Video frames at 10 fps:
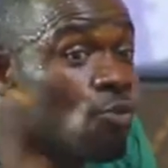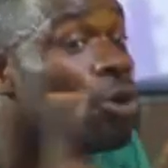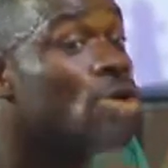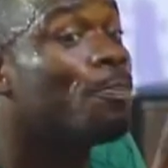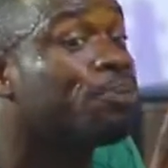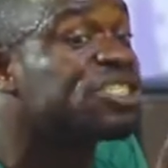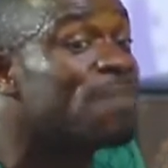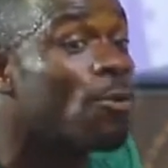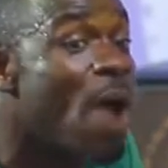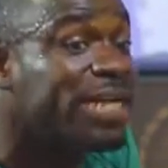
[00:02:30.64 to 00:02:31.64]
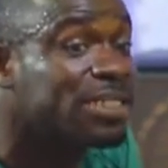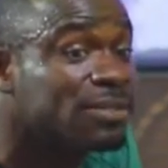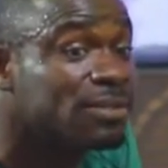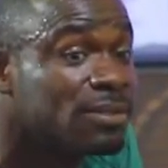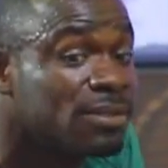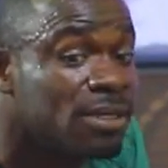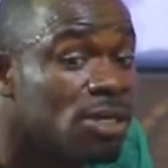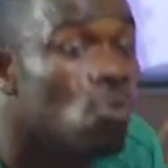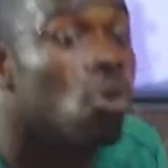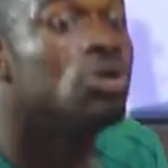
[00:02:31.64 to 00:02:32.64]
Will you preach my word?
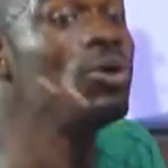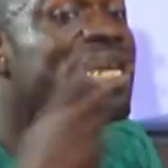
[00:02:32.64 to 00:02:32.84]
Will you